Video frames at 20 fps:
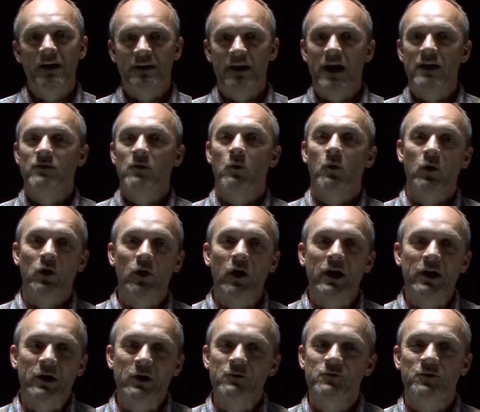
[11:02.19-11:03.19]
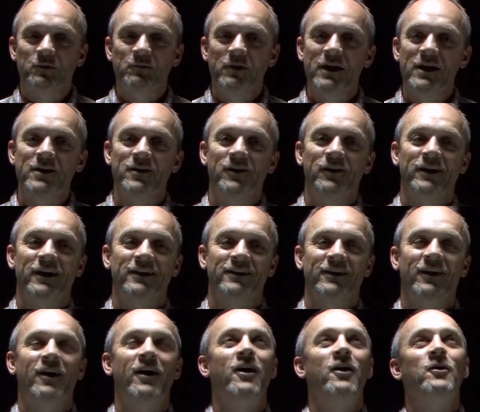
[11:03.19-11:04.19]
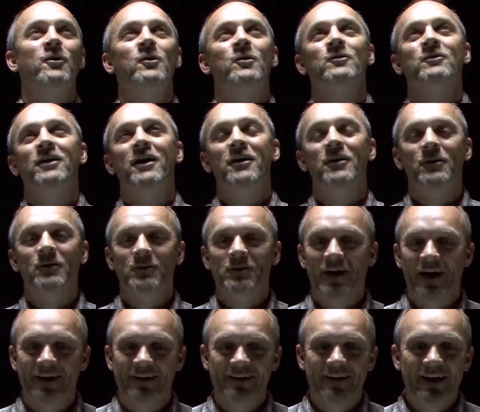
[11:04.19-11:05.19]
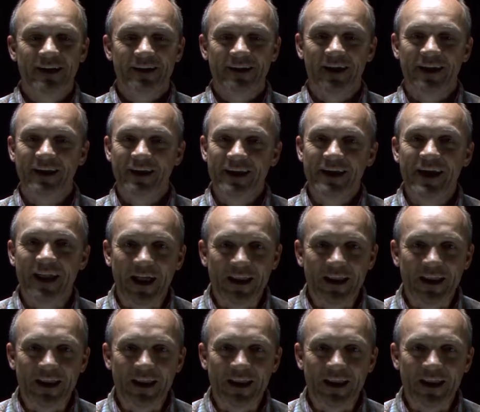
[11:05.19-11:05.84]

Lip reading: David, where do I go from here? And I thought, oh, no, not again.